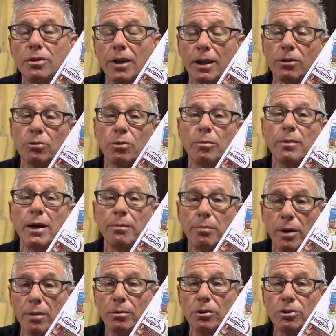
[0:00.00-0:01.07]
That's what my
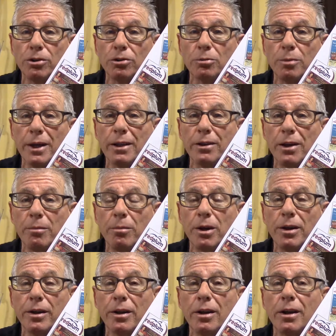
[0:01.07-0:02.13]
publishers make their
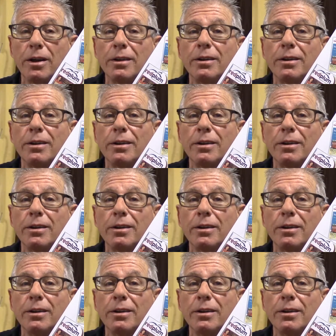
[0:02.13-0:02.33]
money on,